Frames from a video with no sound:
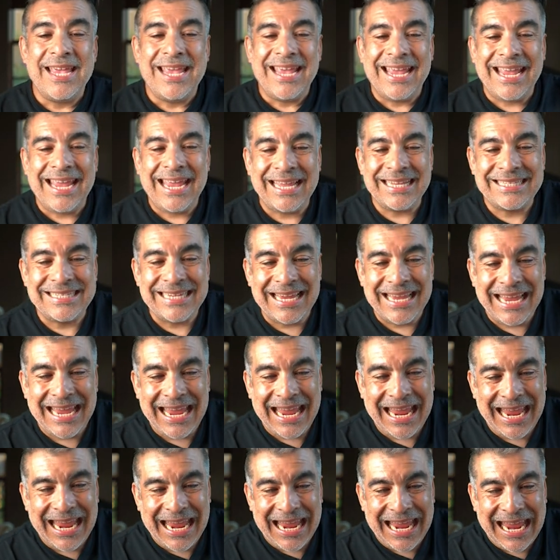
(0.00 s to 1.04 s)
It's
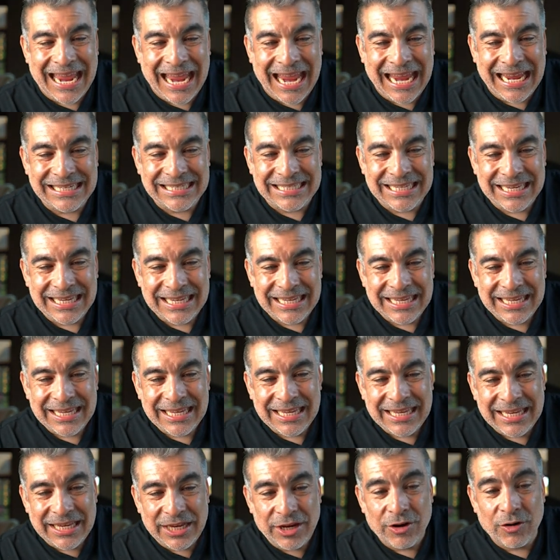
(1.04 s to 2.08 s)
8
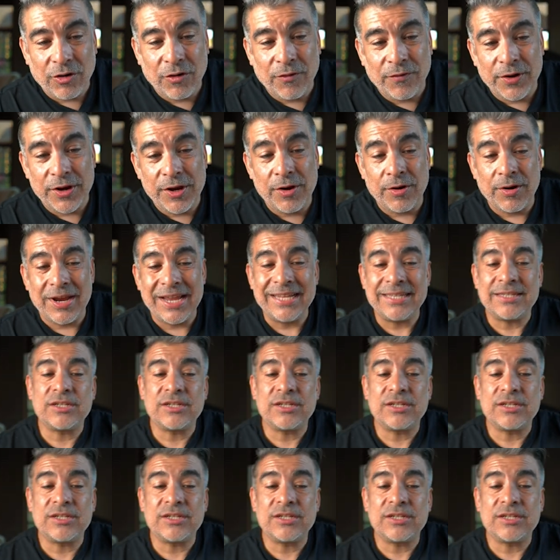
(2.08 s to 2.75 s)
year over year. It's